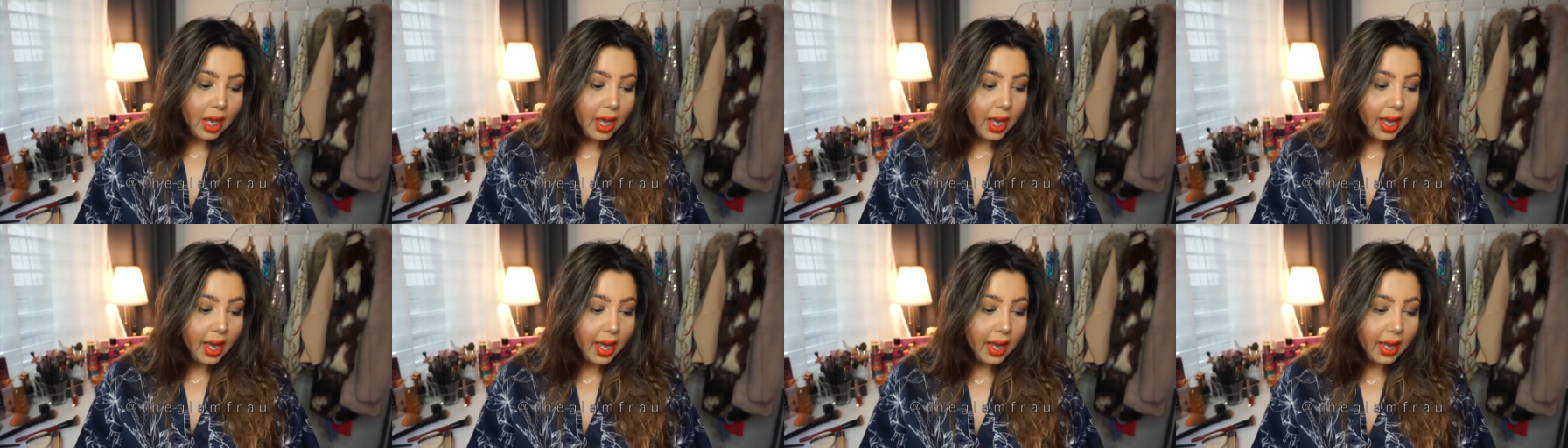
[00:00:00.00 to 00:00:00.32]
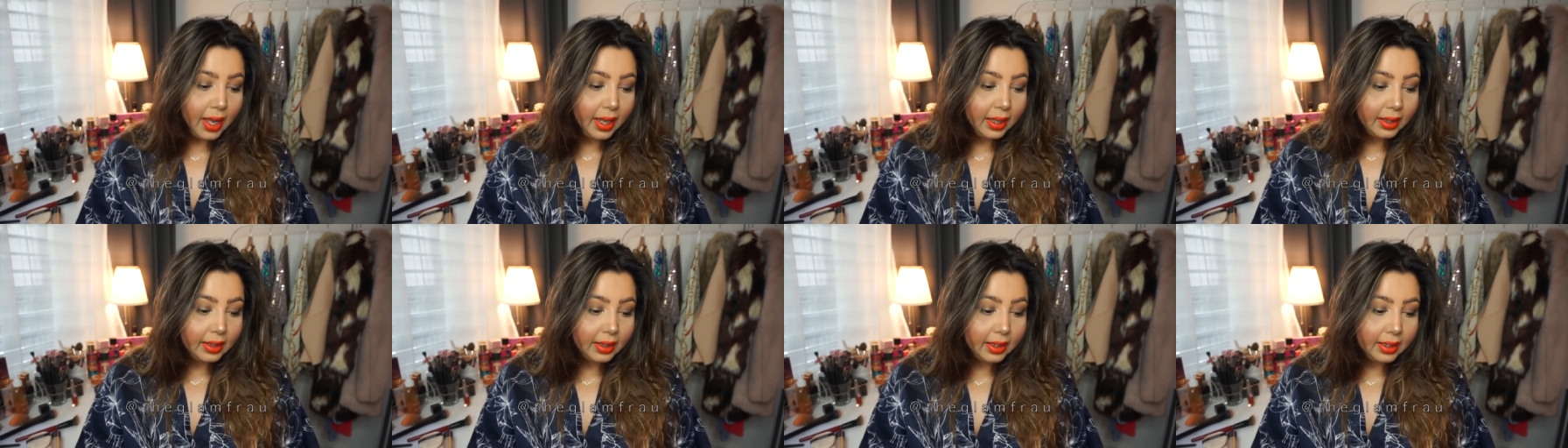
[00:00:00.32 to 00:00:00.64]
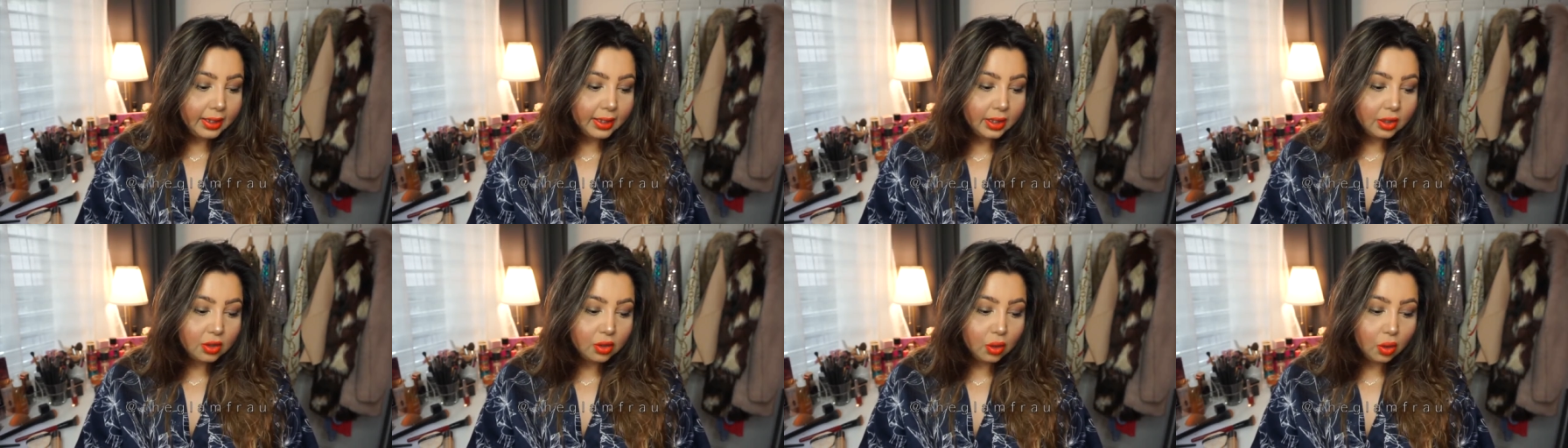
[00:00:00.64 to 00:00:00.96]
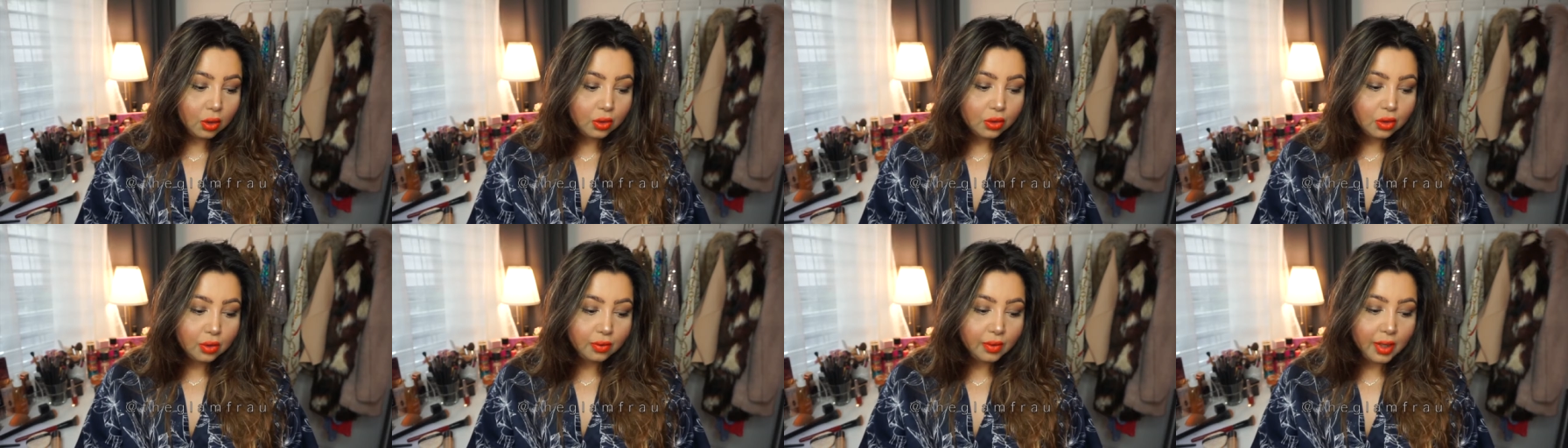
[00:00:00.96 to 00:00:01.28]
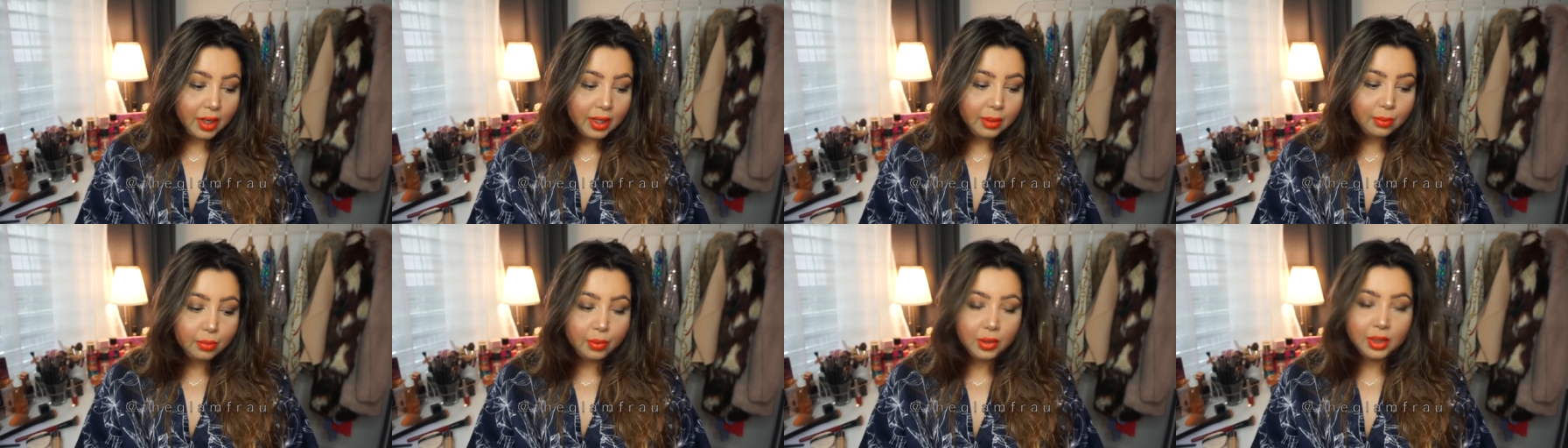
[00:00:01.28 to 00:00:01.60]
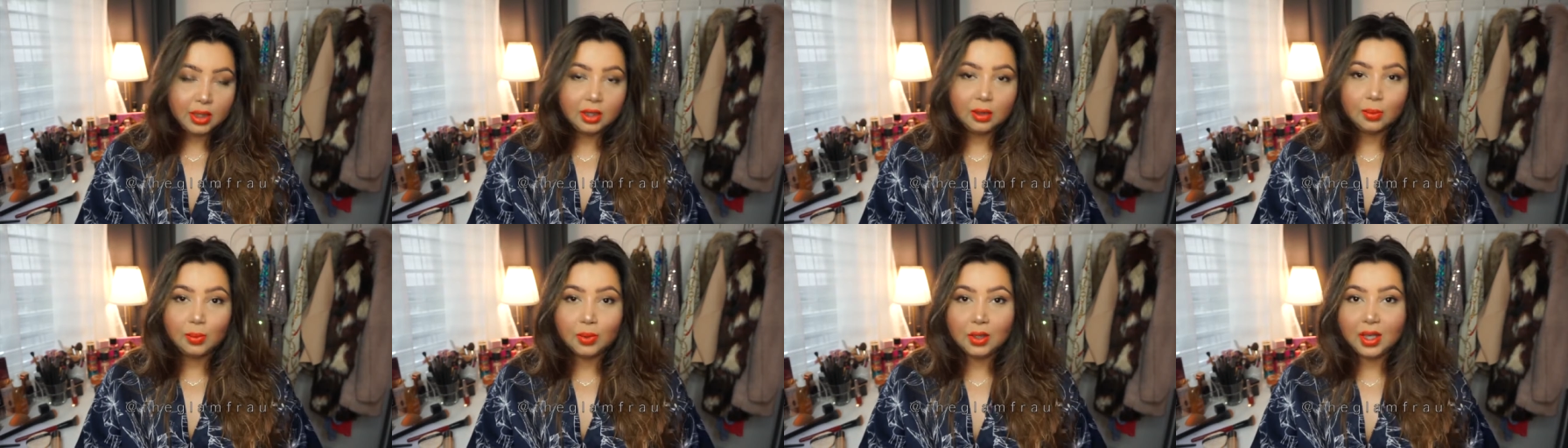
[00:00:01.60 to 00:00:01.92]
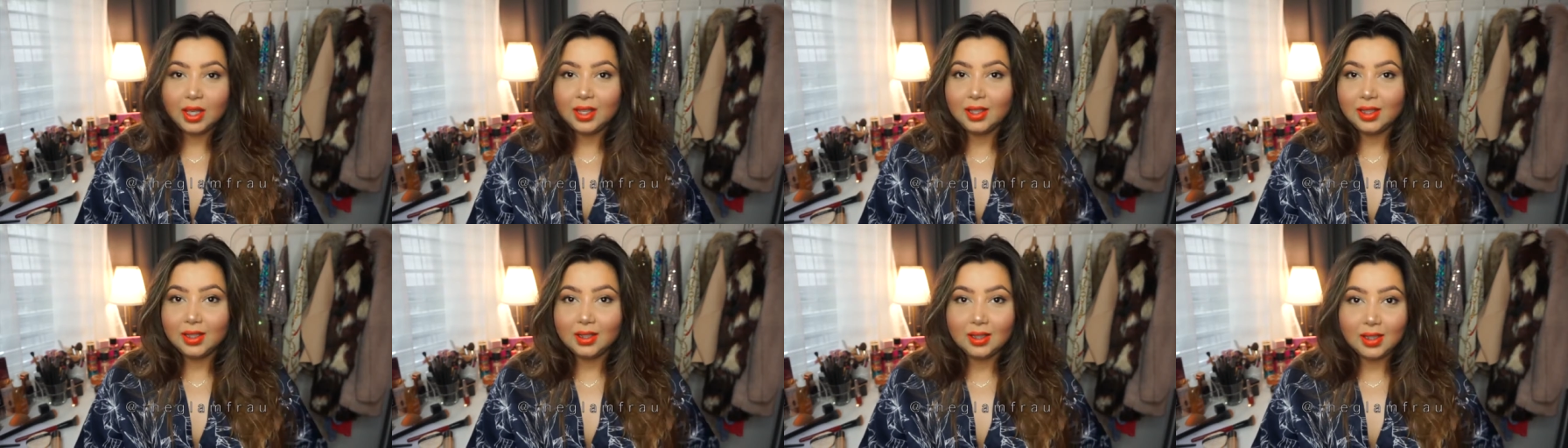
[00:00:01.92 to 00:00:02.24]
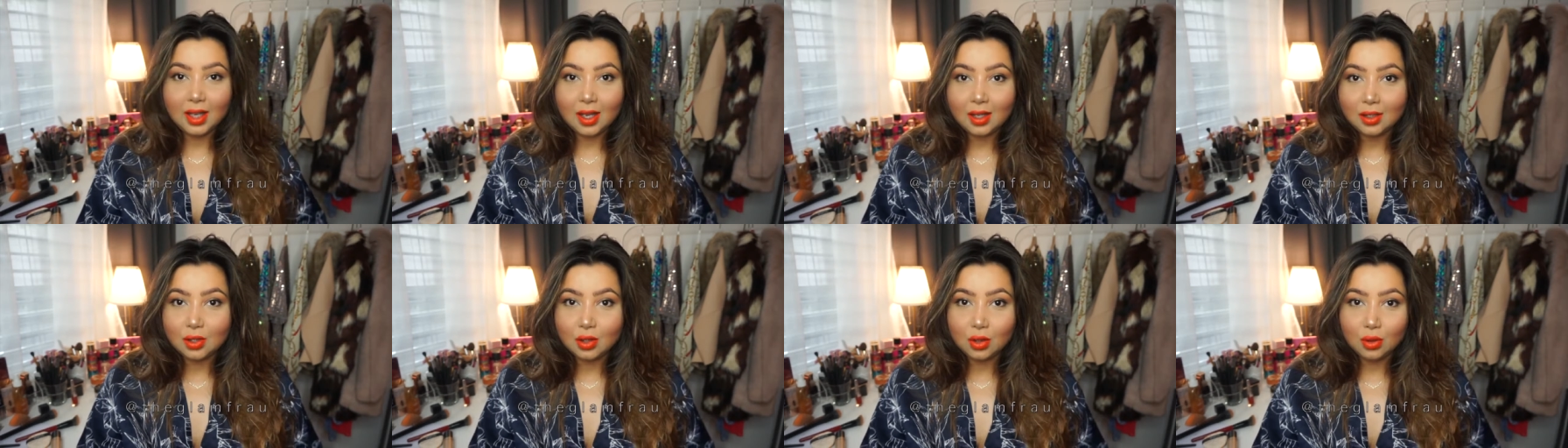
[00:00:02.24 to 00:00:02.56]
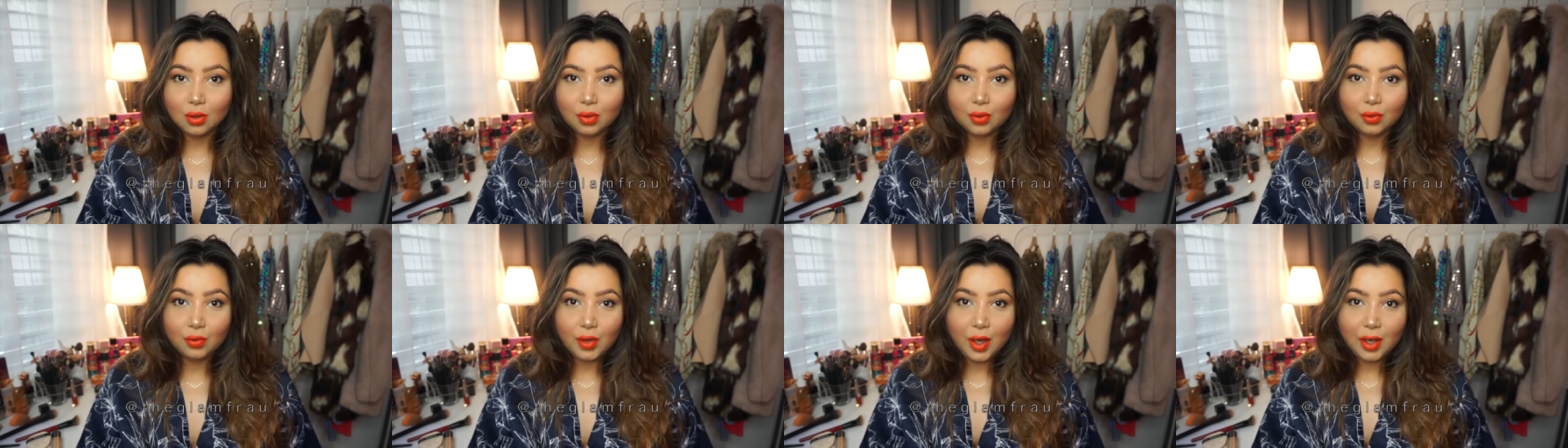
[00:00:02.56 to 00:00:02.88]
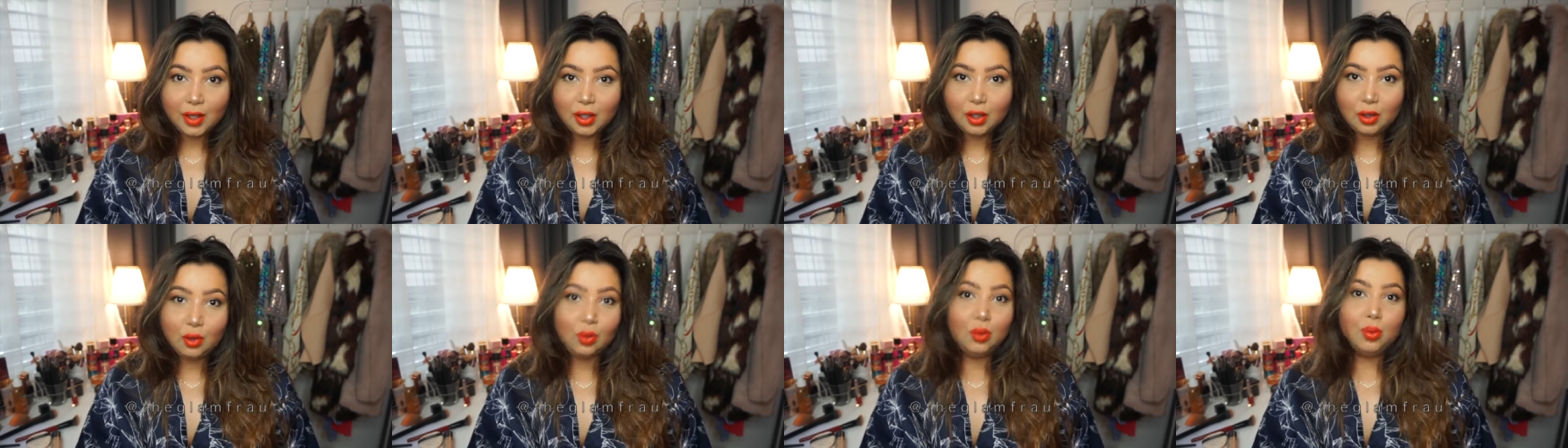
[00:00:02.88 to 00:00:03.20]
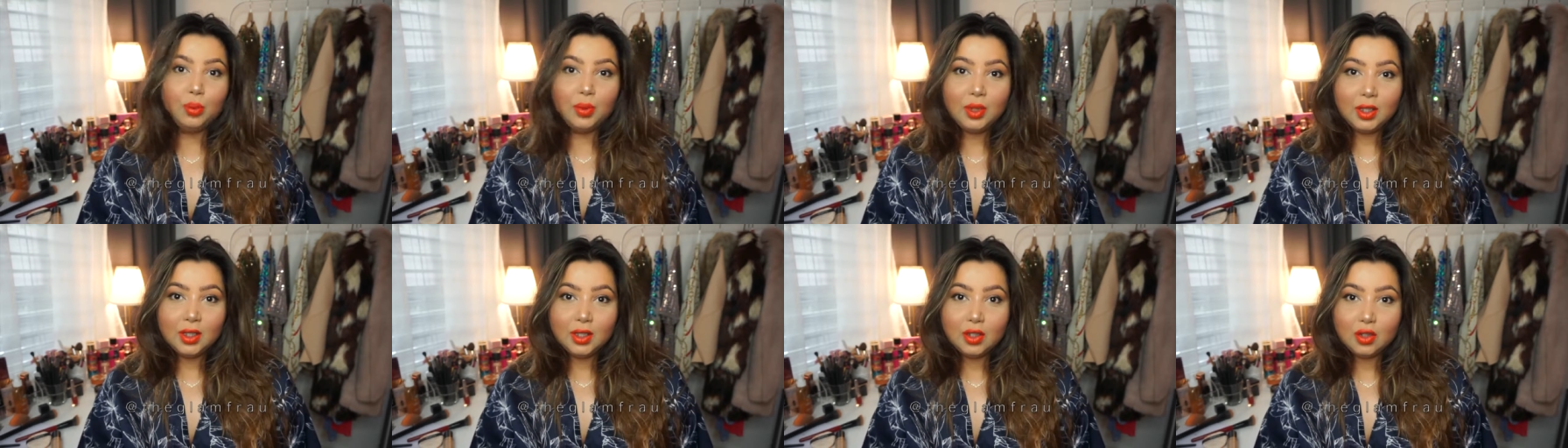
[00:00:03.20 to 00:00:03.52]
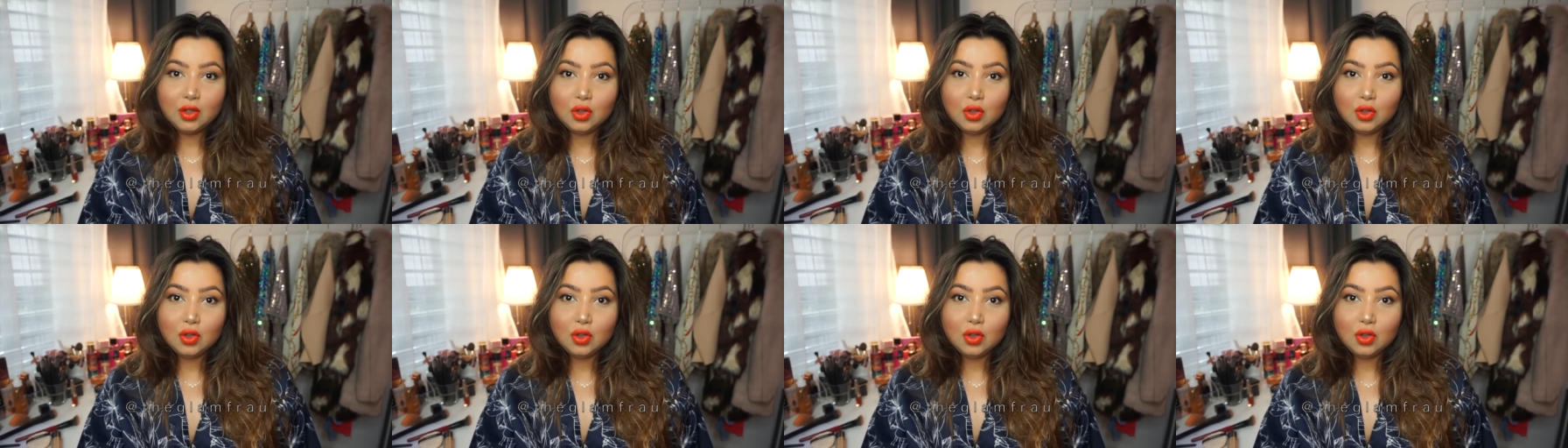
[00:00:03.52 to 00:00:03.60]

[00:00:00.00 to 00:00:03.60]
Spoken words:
And it is also very breathable, and it does look very luminous.